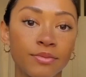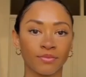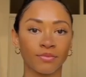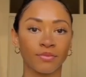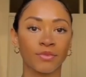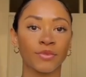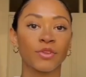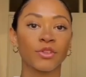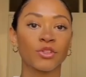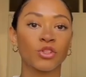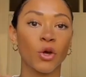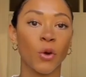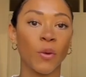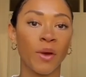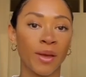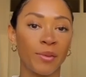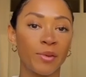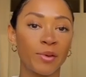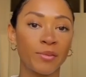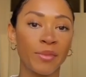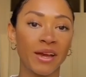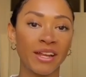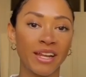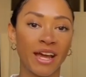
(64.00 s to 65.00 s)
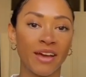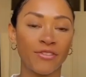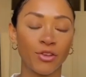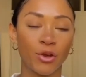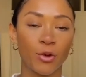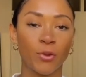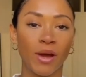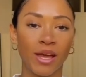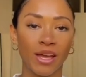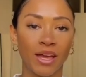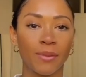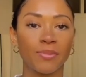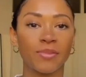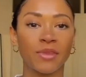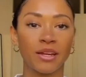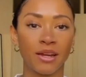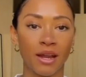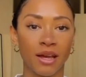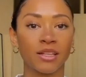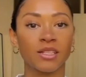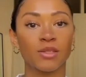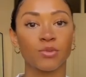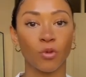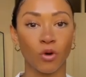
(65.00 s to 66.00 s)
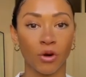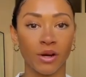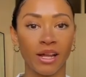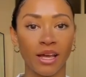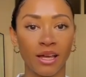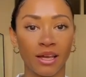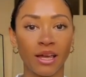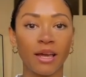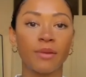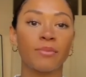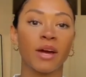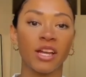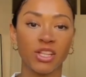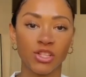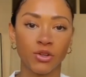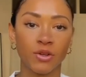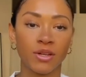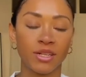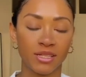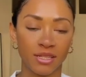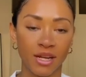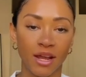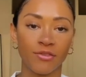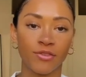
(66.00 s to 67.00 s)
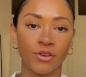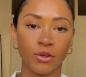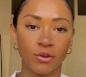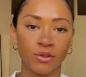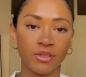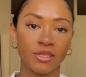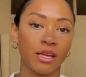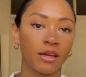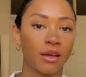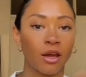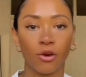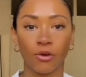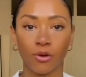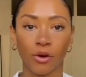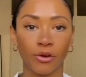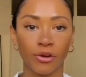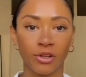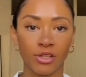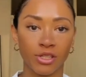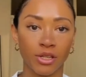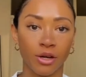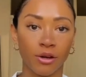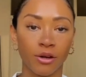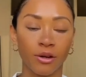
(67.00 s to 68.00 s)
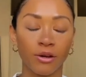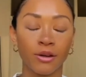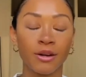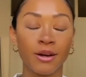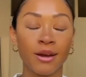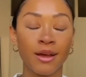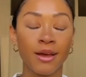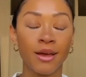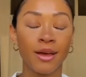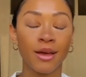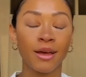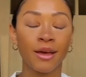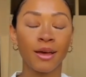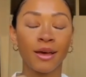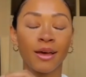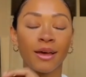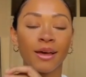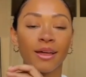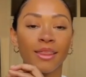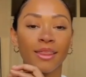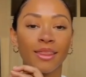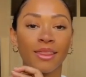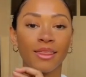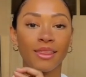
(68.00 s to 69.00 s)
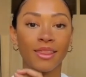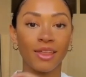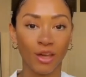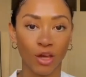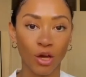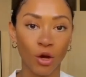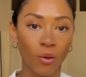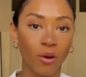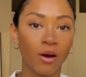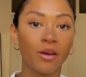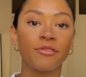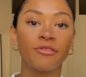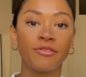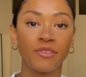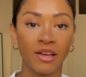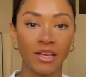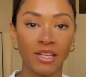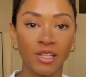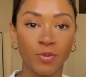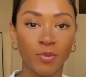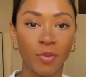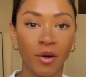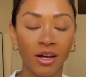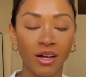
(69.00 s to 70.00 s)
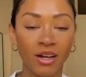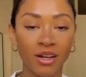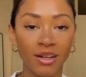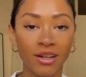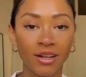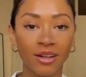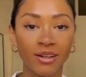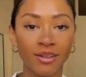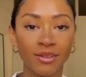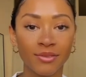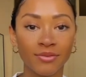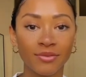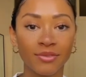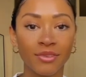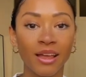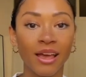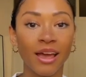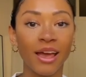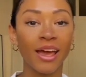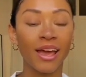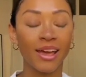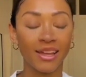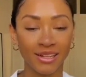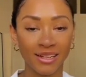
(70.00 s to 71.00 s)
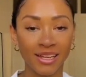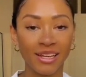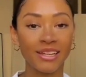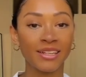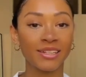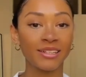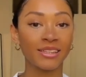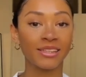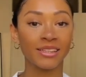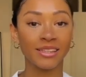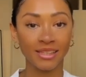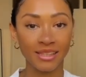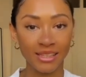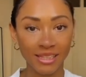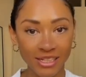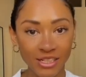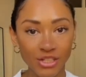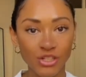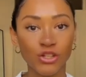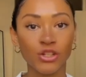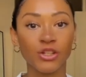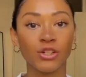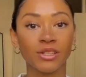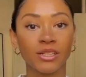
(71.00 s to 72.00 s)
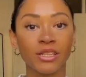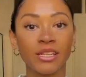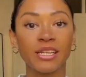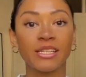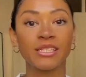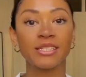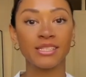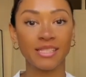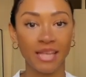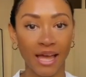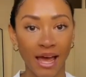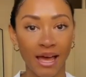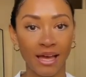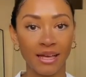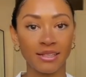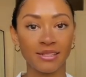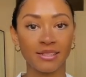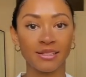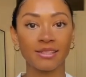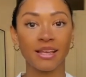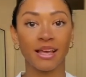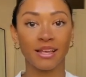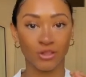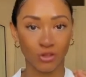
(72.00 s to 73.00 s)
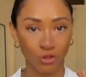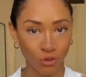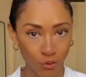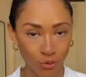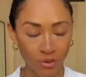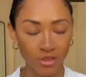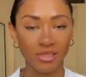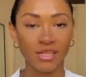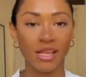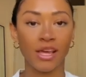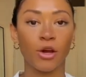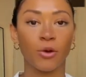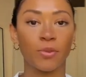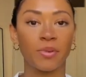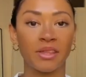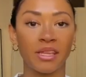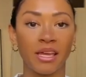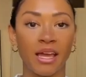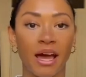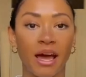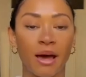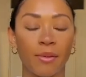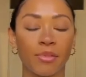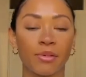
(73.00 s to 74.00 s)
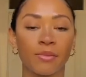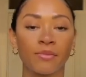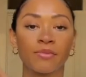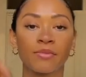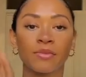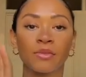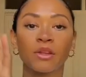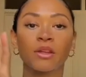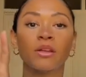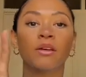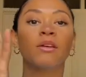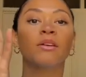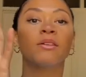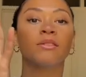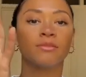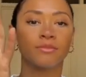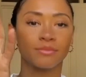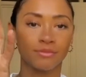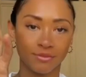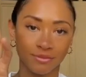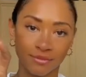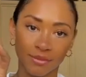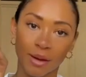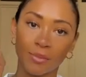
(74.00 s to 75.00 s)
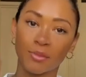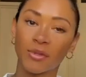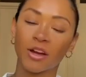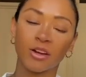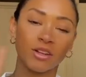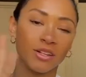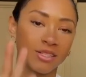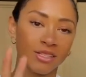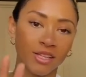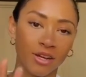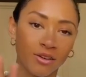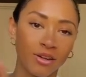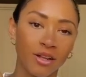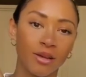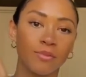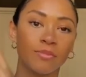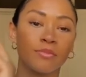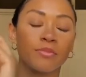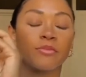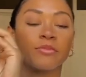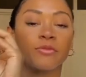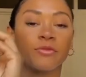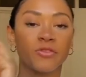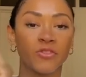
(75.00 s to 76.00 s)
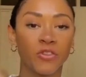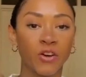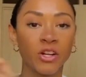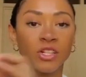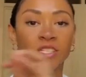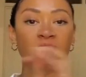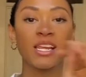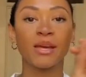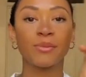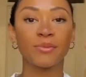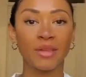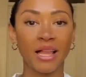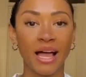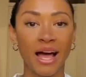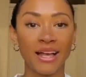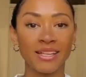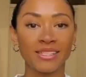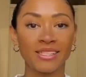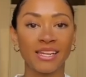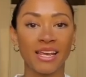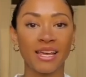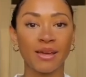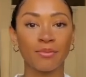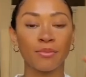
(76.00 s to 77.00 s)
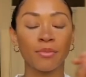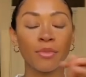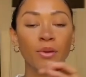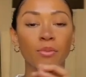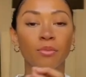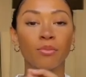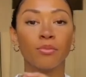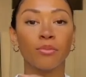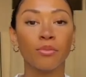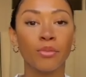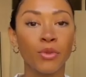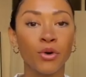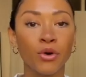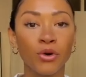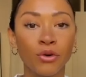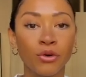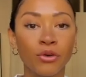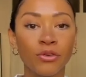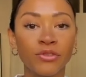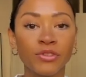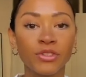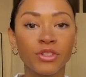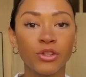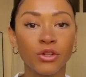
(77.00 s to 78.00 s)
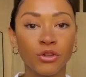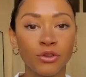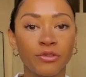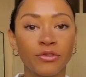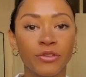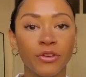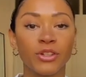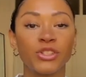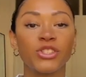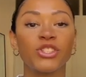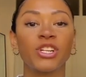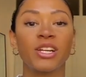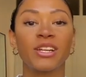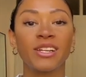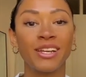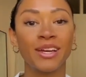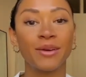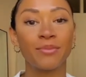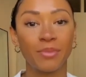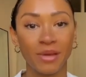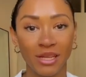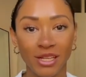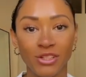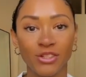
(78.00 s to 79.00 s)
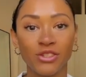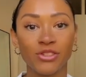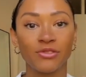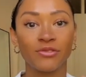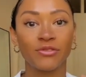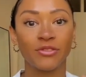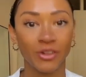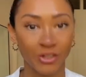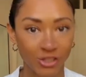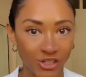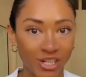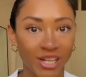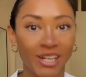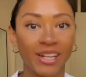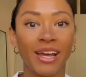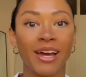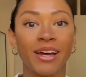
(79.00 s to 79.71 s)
So him and my nephew wake up the next morning, and mind you, his nephew is like a grown adult. They go on Facebook, and it literally says, as soon as they open the app, I'm not gonna say her name. First name, last name, moved to Virginia Beach, Virginia.